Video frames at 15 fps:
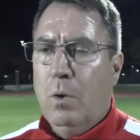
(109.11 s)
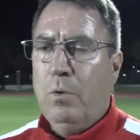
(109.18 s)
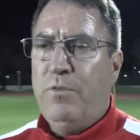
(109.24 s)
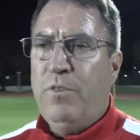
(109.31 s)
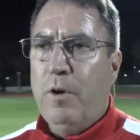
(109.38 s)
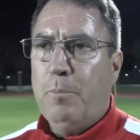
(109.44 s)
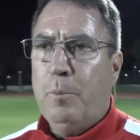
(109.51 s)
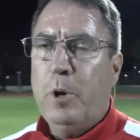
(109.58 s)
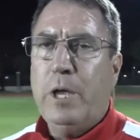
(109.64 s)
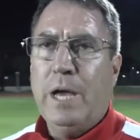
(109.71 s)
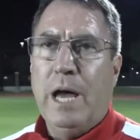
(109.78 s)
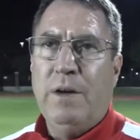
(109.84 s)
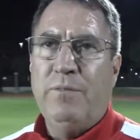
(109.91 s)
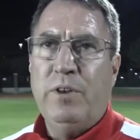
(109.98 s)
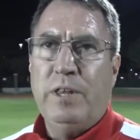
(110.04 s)
Well, we felt pretty
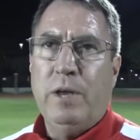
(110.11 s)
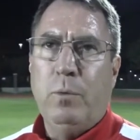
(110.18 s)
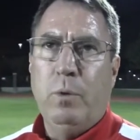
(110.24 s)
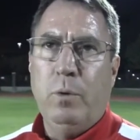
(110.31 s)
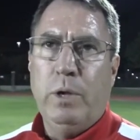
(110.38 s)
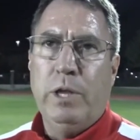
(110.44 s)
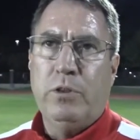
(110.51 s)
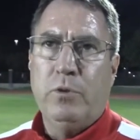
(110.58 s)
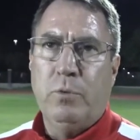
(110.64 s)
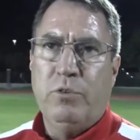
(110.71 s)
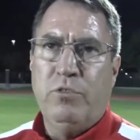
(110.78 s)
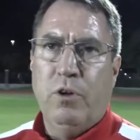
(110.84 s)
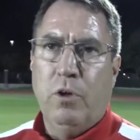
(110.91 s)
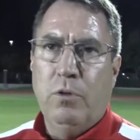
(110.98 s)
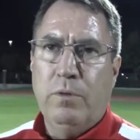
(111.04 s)
confident that we would get the
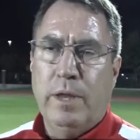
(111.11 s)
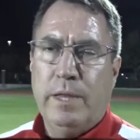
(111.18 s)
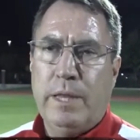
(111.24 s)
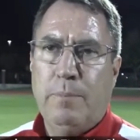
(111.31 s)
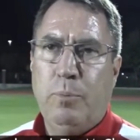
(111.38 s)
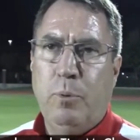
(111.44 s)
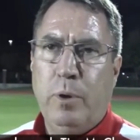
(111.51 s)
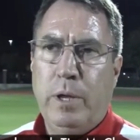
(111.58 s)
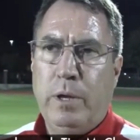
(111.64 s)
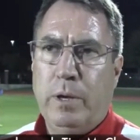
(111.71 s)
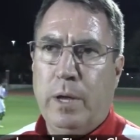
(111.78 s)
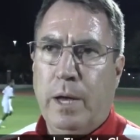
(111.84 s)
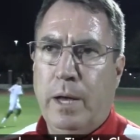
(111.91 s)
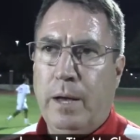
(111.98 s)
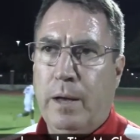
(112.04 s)
result at that point.
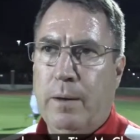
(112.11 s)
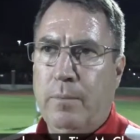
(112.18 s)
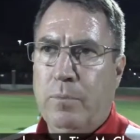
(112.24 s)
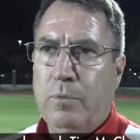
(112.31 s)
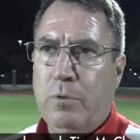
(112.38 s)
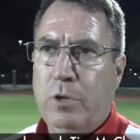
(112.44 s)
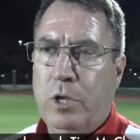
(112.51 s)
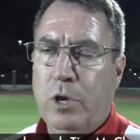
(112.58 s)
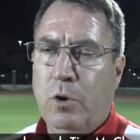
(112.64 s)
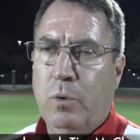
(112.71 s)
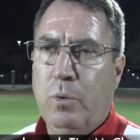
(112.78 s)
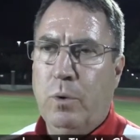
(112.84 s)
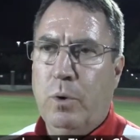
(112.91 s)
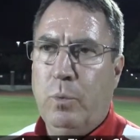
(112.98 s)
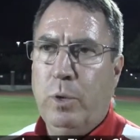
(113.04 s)
Um, you
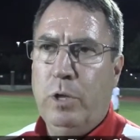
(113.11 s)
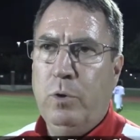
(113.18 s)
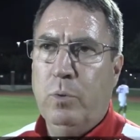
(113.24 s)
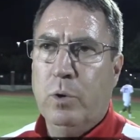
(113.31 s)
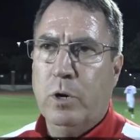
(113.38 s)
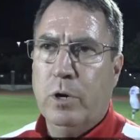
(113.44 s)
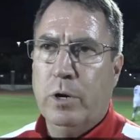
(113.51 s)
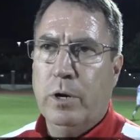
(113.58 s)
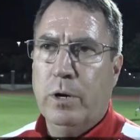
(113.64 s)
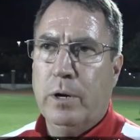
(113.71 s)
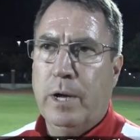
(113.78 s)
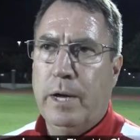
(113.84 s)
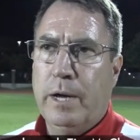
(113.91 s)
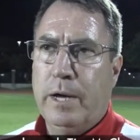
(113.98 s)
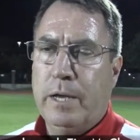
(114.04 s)
know, we were
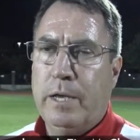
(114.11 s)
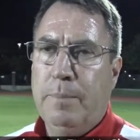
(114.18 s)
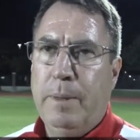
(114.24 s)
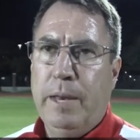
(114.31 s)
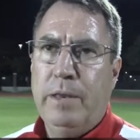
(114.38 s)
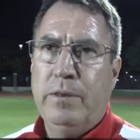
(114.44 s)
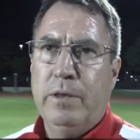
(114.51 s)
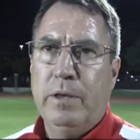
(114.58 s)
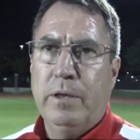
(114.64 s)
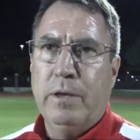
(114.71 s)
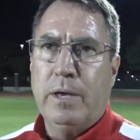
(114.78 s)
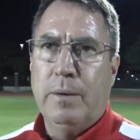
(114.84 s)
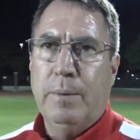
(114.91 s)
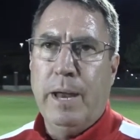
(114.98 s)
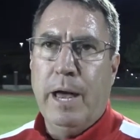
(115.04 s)
uh, committed
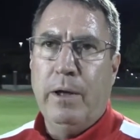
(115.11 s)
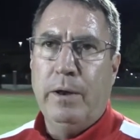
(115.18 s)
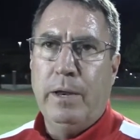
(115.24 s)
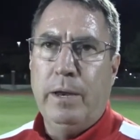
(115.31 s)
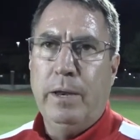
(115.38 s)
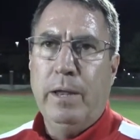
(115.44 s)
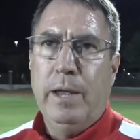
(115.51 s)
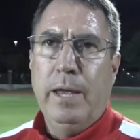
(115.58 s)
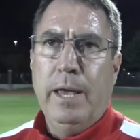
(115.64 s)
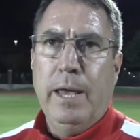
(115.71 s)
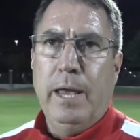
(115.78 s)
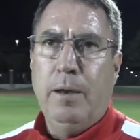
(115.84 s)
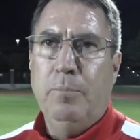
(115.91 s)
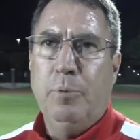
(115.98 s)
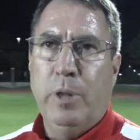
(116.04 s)
to coming out and,
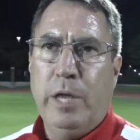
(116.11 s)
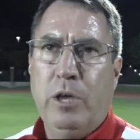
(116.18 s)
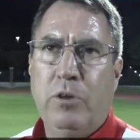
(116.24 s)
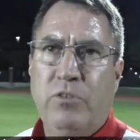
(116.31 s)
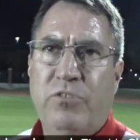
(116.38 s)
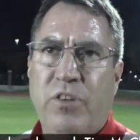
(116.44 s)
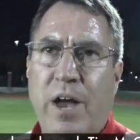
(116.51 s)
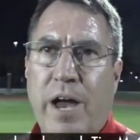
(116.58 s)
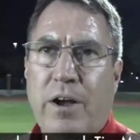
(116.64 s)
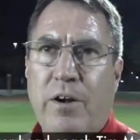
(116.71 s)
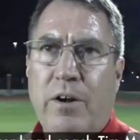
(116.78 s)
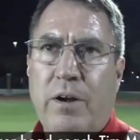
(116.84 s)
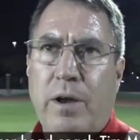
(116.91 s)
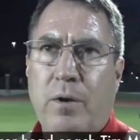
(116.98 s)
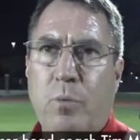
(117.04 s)
and playing good
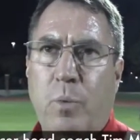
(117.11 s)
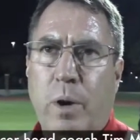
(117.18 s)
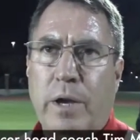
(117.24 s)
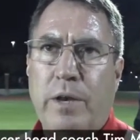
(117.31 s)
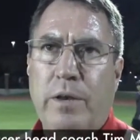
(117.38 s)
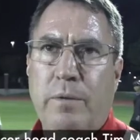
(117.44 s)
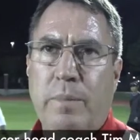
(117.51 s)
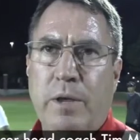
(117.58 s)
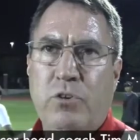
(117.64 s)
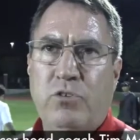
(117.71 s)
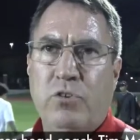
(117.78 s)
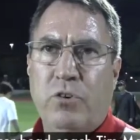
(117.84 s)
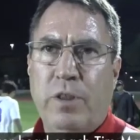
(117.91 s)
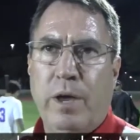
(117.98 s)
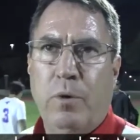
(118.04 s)
soccer and wanted to make
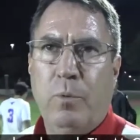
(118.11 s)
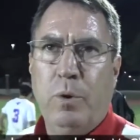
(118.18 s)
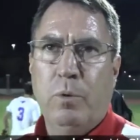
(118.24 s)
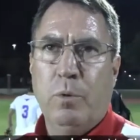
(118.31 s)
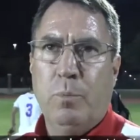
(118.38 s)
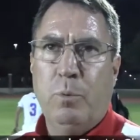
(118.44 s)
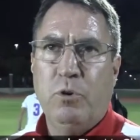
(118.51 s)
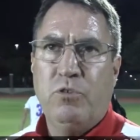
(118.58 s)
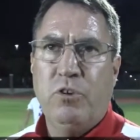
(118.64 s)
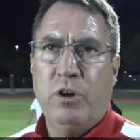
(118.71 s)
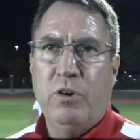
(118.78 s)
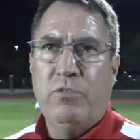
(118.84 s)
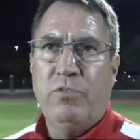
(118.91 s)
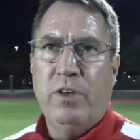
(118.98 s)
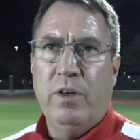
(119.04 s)
sure that we were pushing
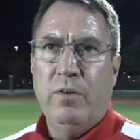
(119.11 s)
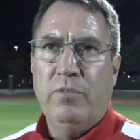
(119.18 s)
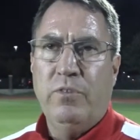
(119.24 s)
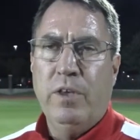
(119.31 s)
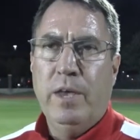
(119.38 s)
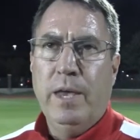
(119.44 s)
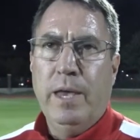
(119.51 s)
ourselves.